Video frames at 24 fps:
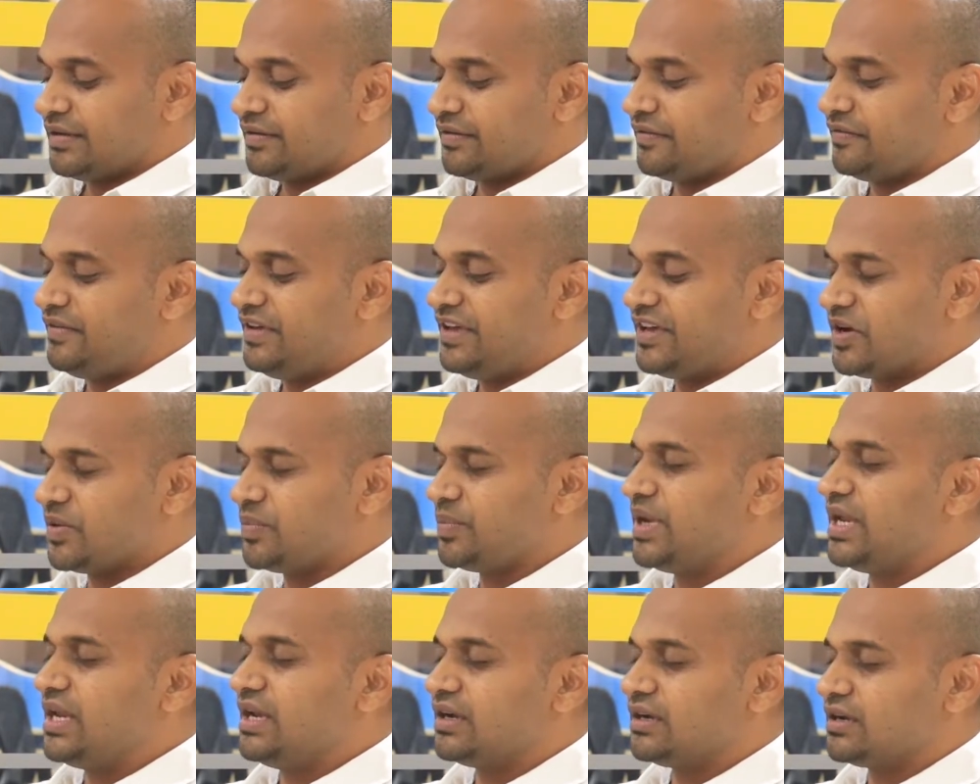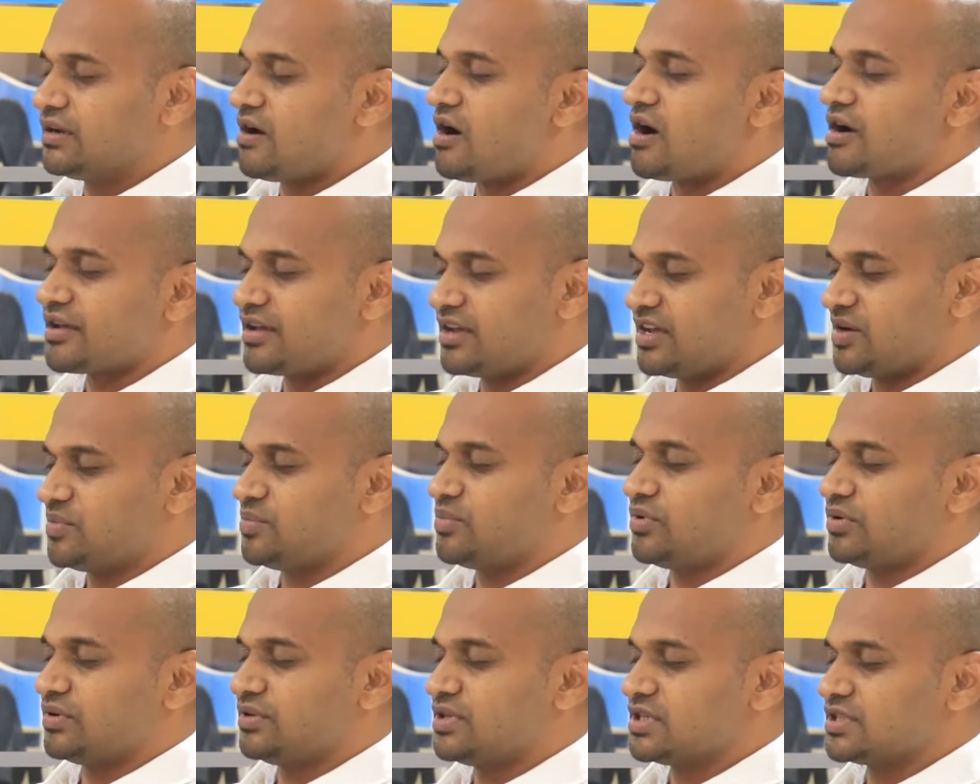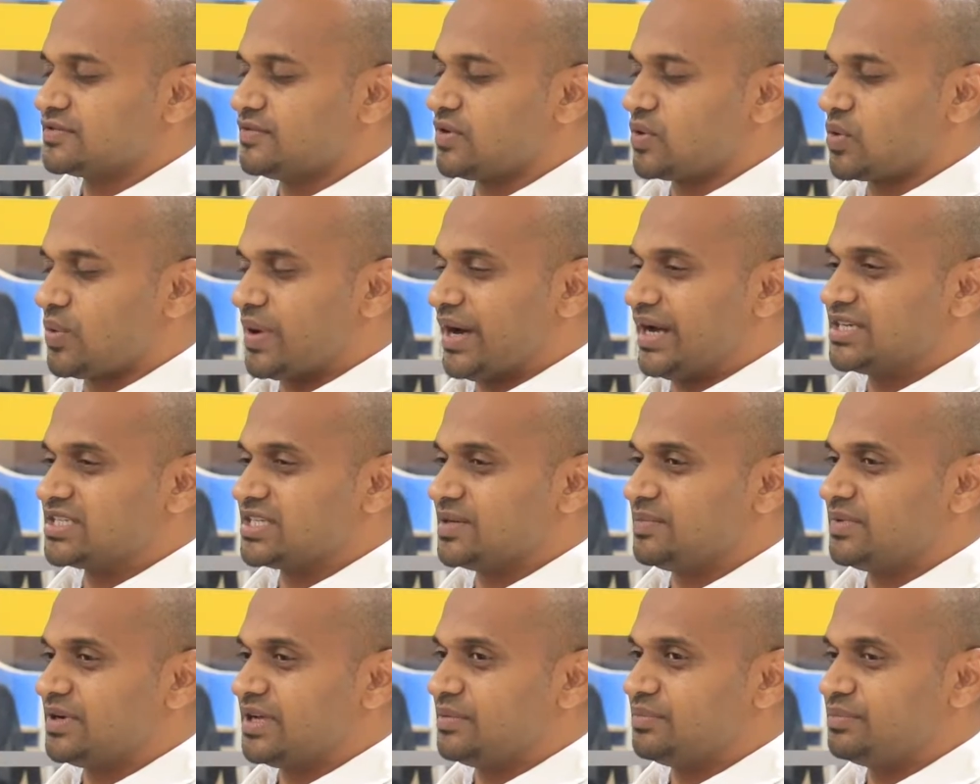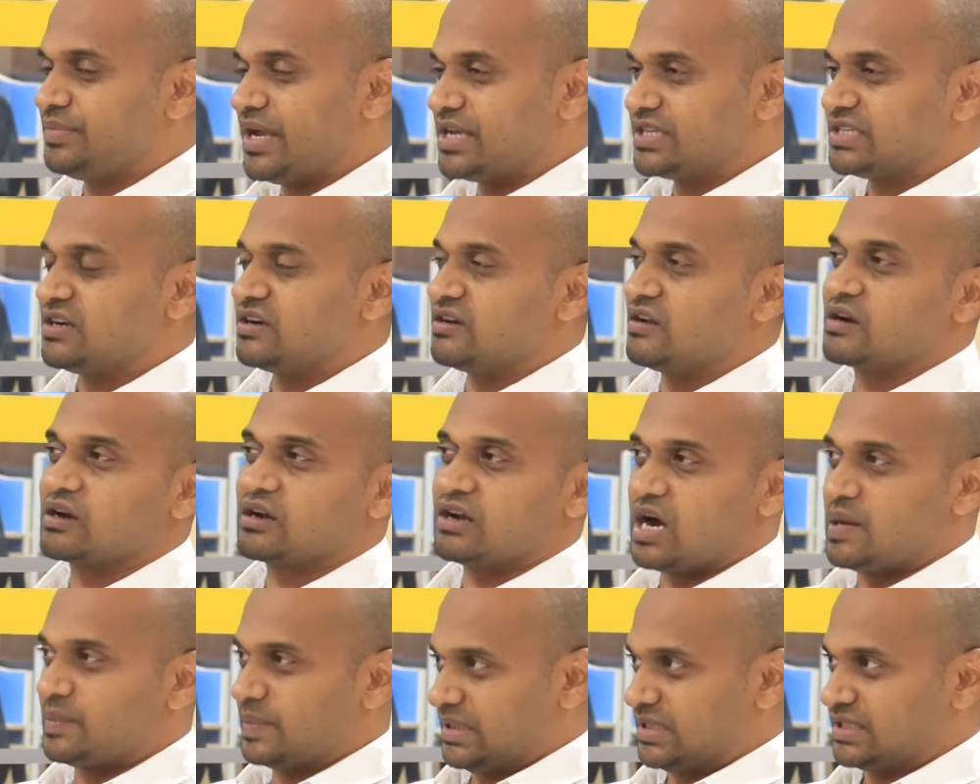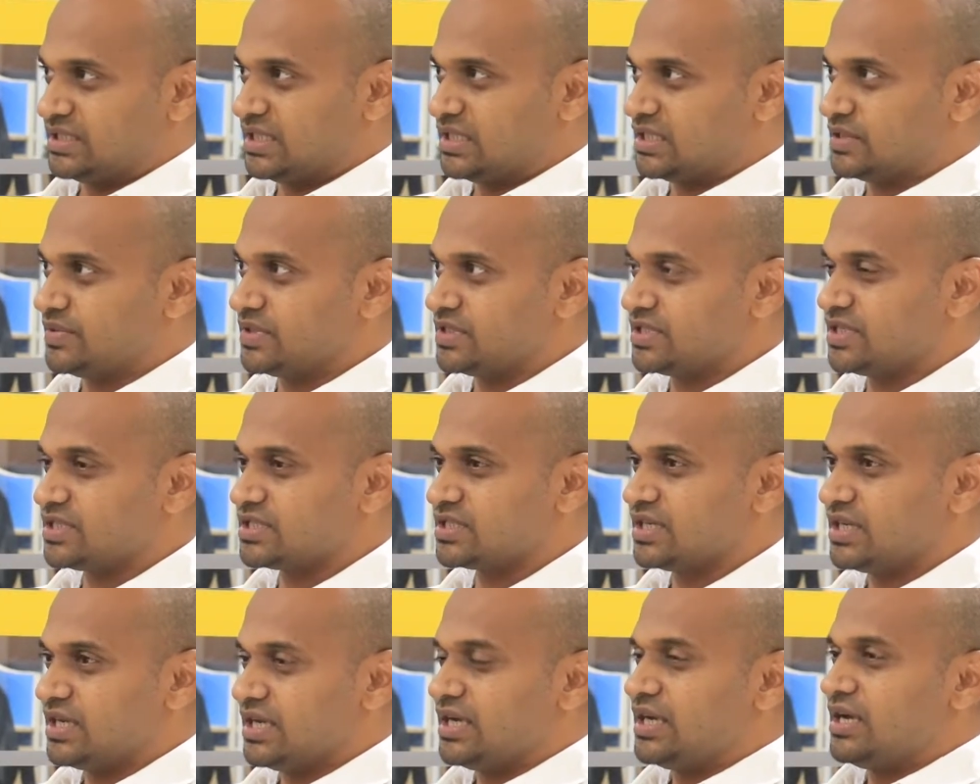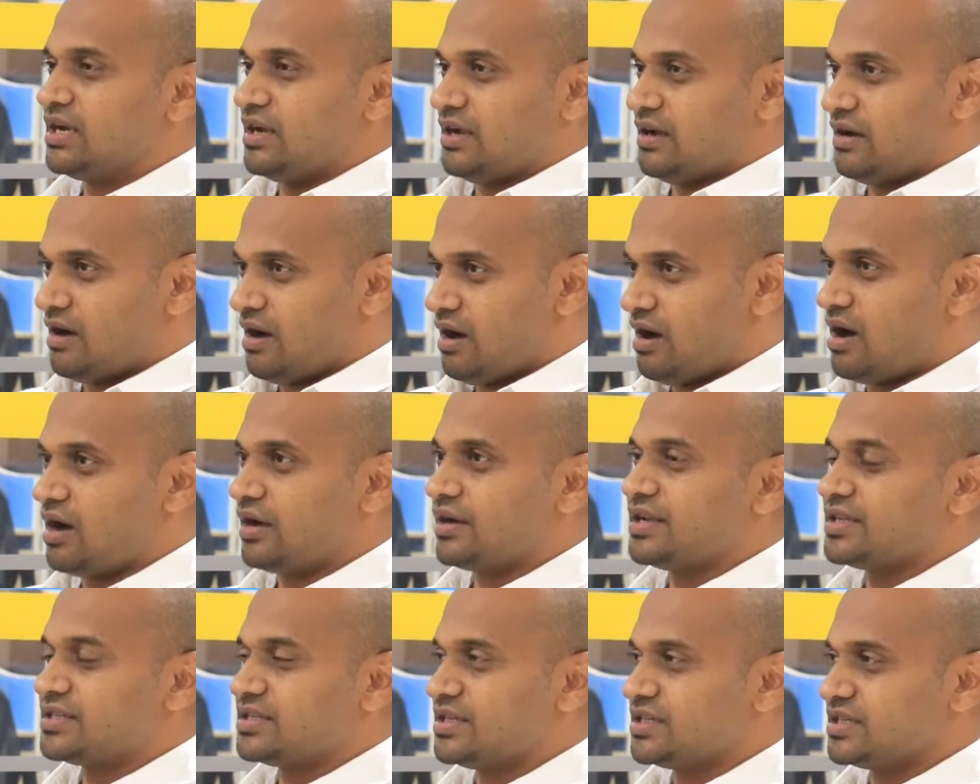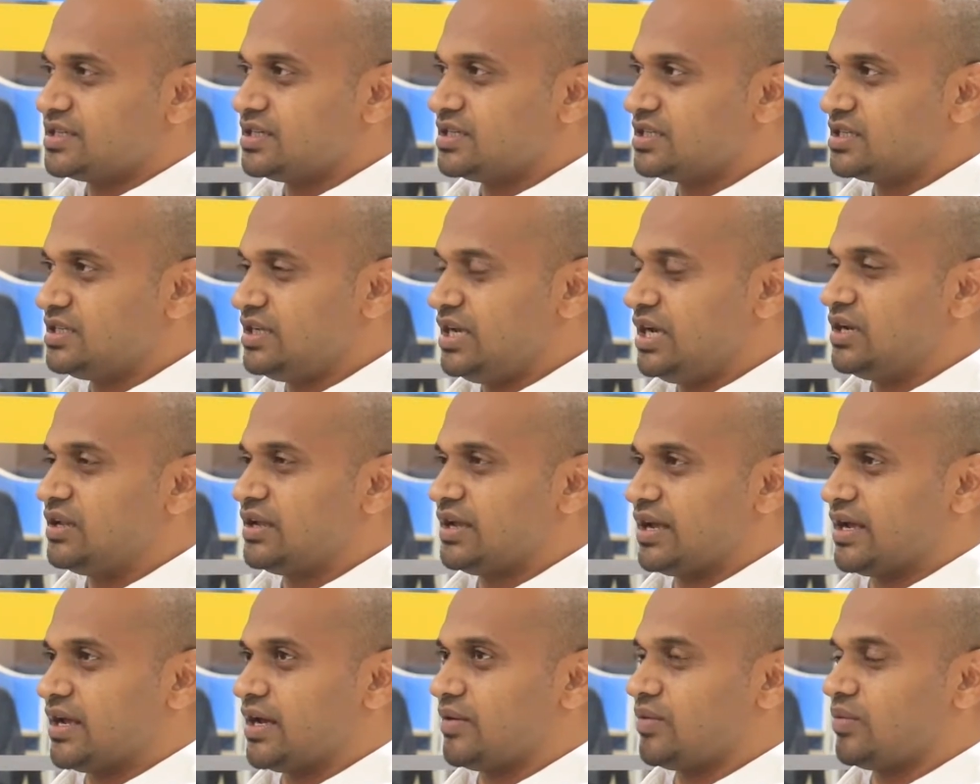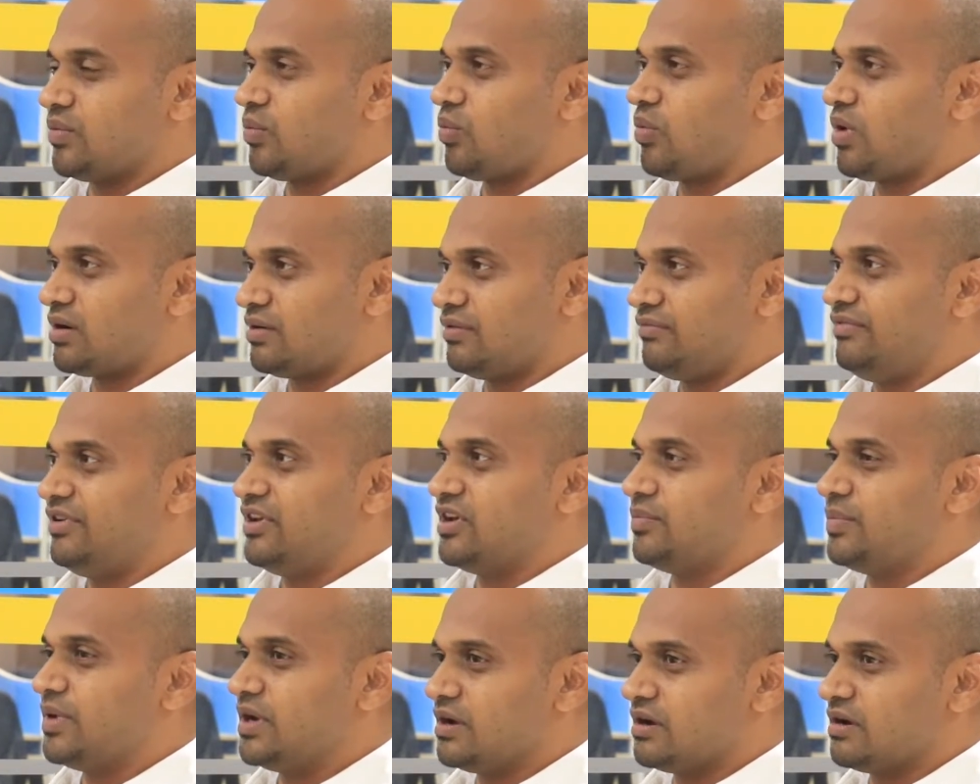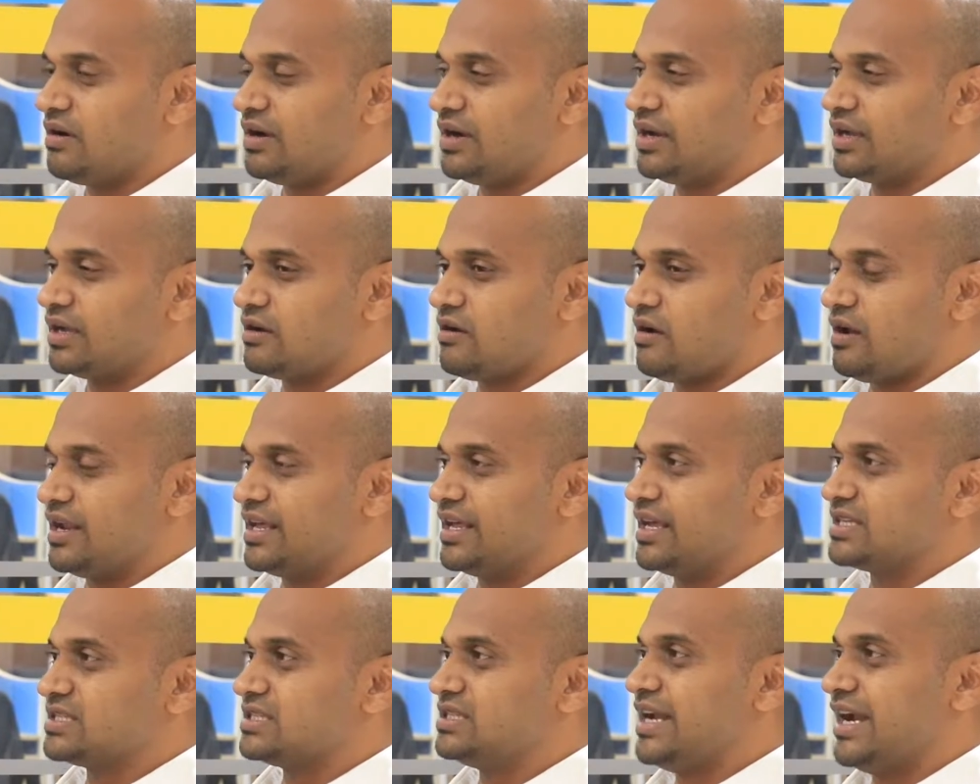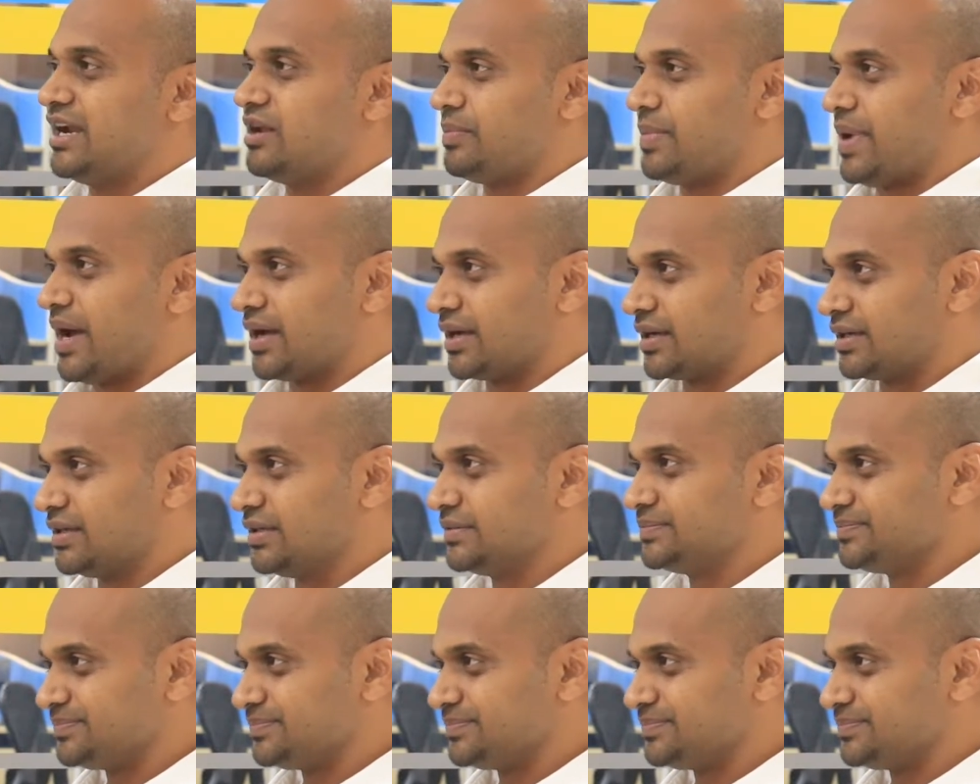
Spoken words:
we have been talking about this for quite some time based on our common sense, which is organizations need to have what we have been calling as data bank.